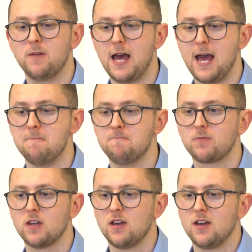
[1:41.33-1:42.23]
Um,
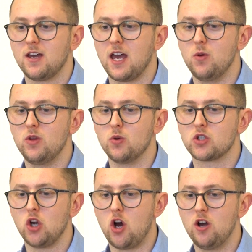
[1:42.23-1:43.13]
it, there
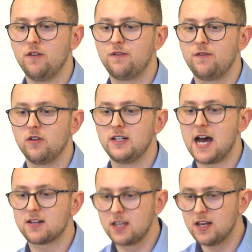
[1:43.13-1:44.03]
was a lot of
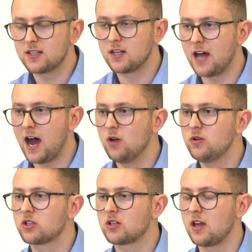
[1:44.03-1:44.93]
nastiness in the
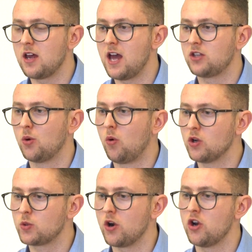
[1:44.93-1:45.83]
house uh,
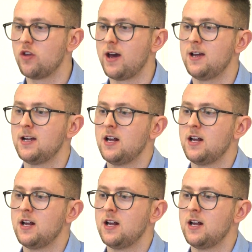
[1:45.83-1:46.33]
towards one another.